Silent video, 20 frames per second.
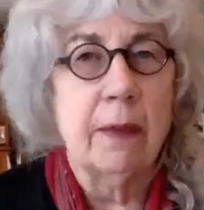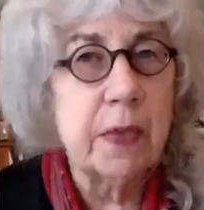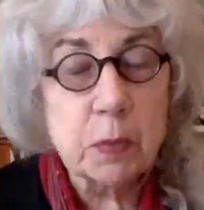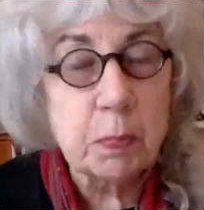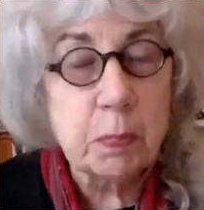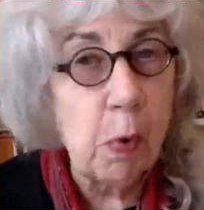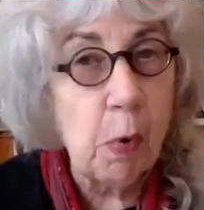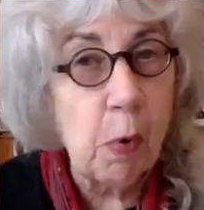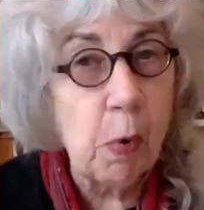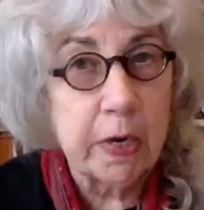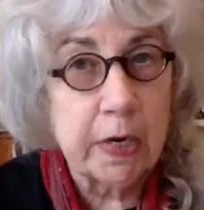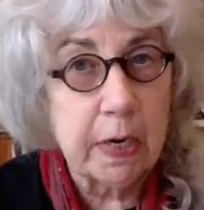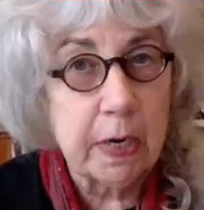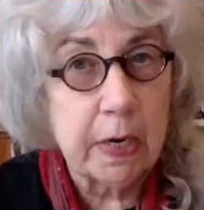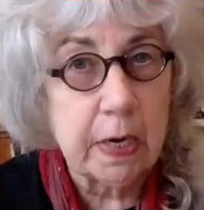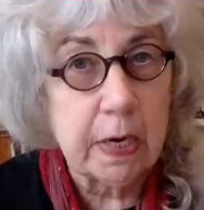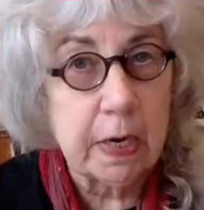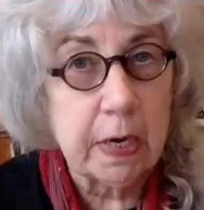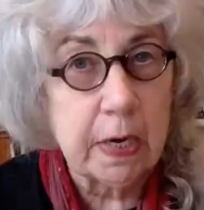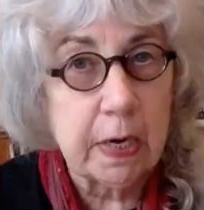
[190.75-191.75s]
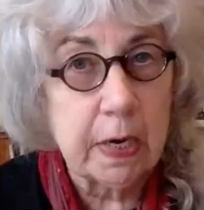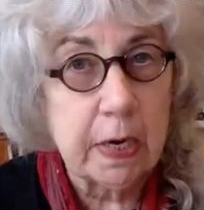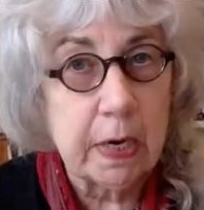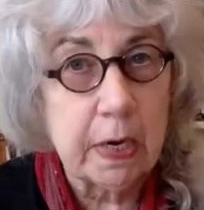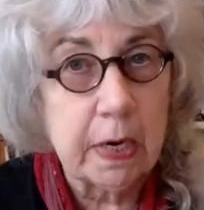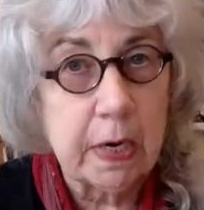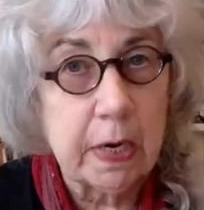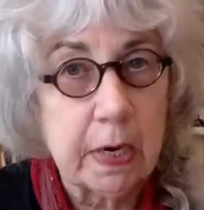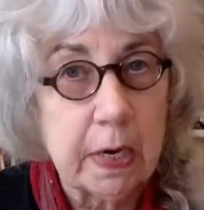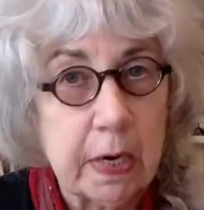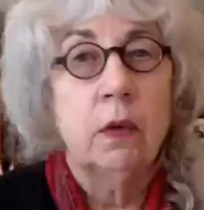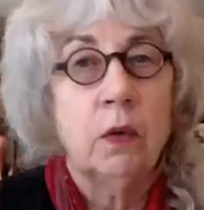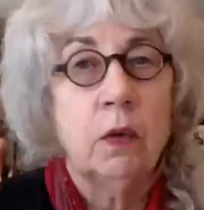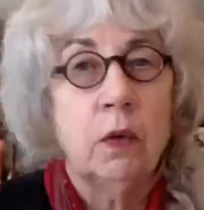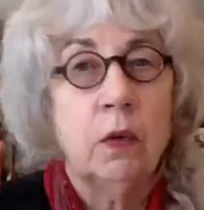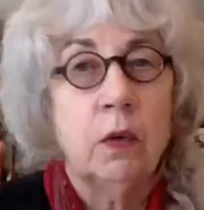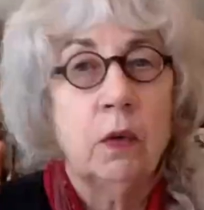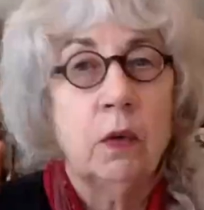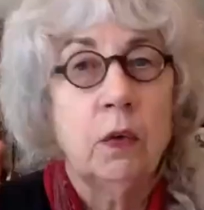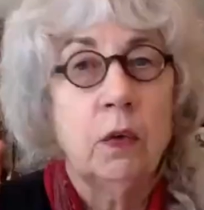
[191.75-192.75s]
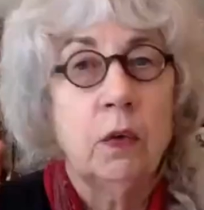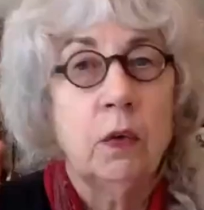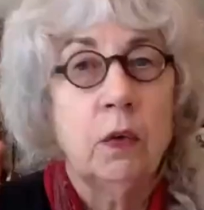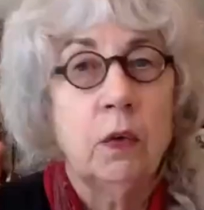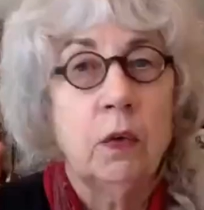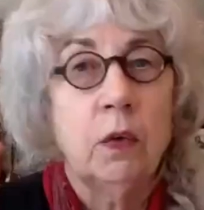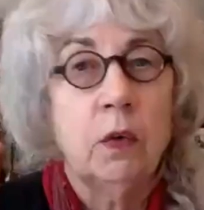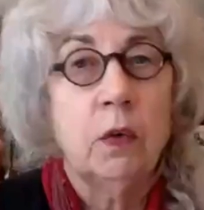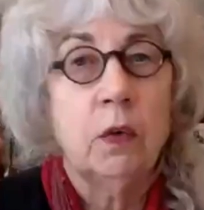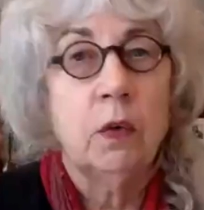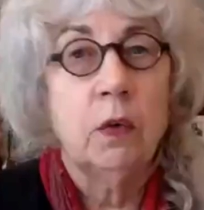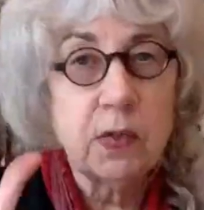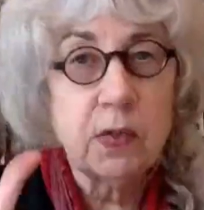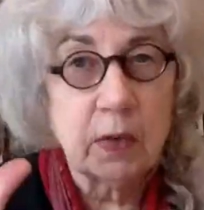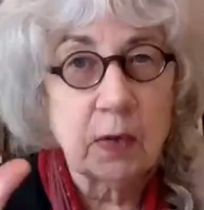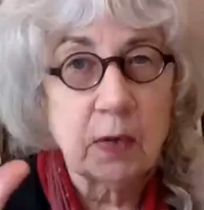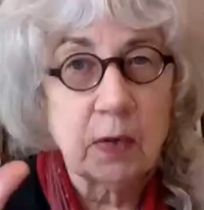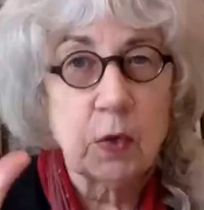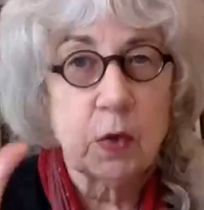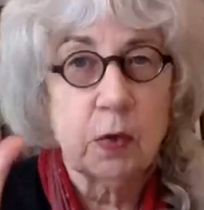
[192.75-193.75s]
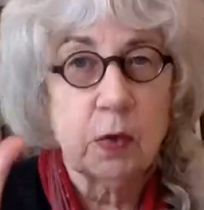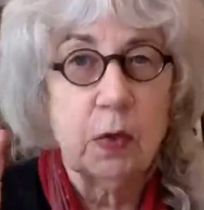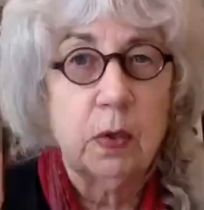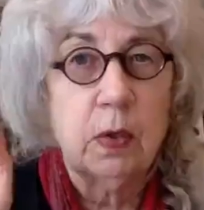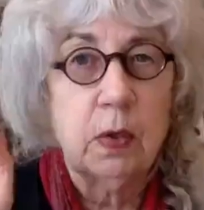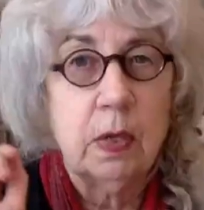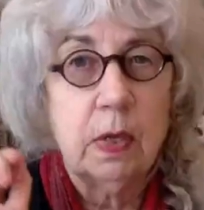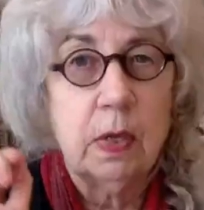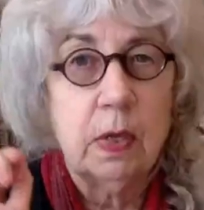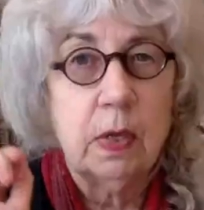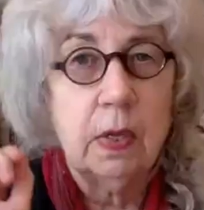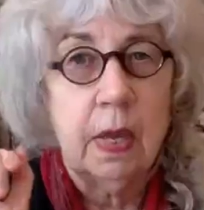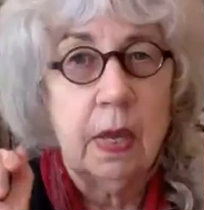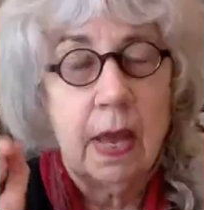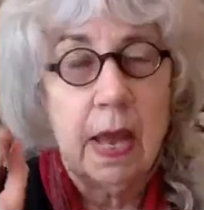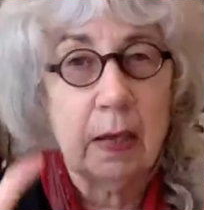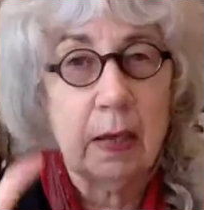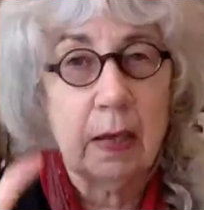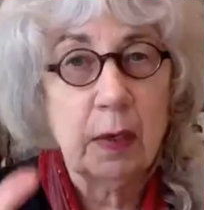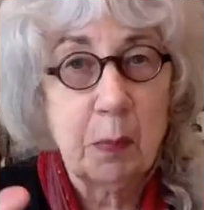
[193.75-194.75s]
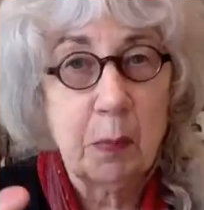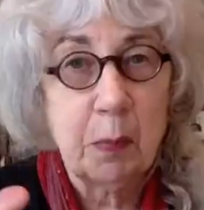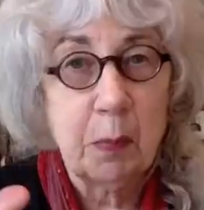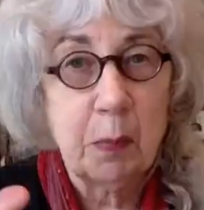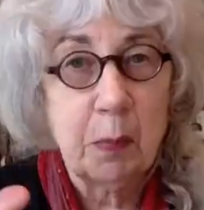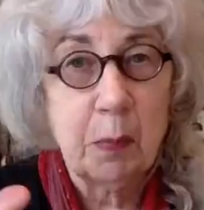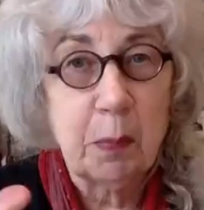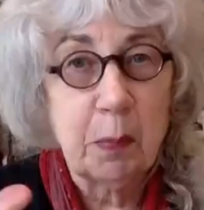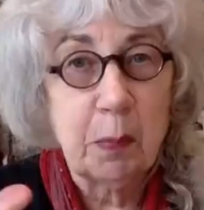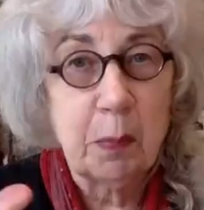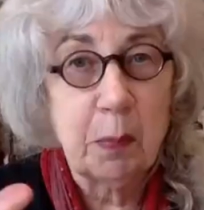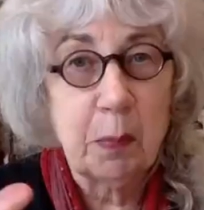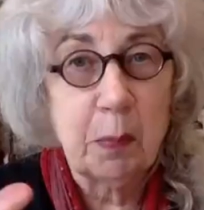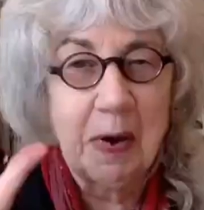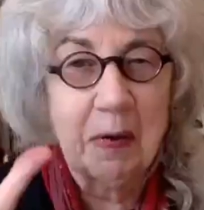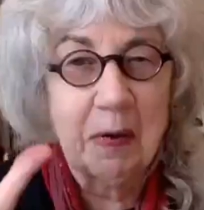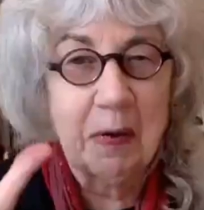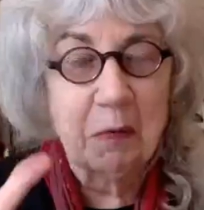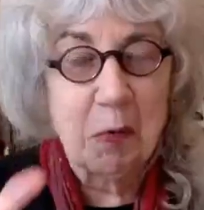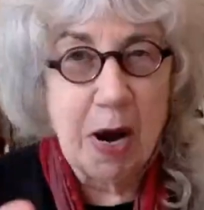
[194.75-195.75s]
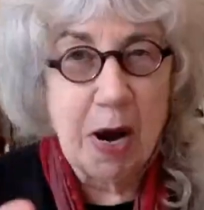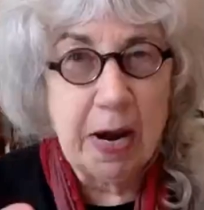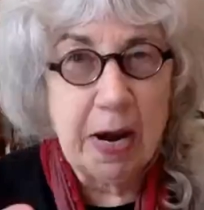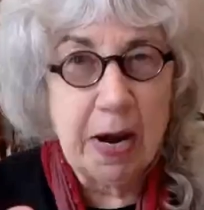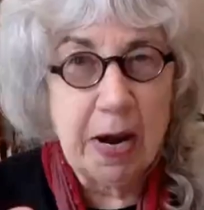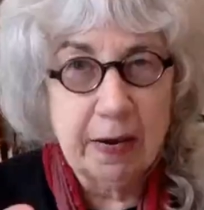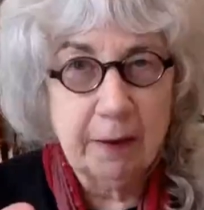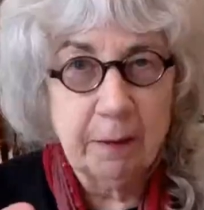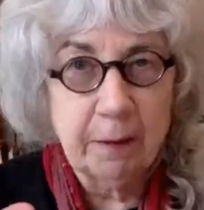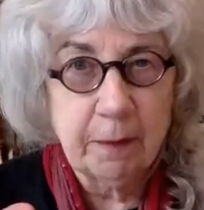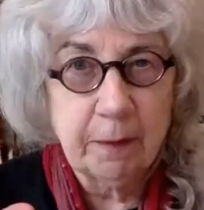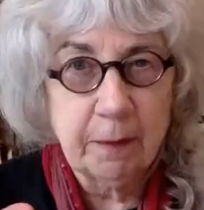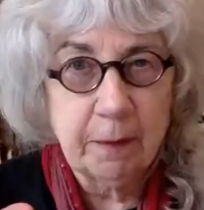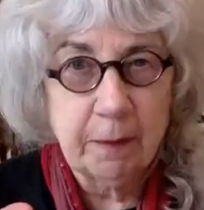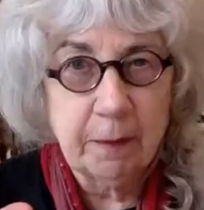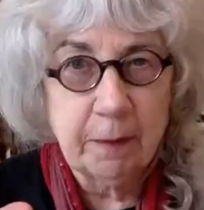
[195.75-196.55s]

At this point, non-essential elements of writing.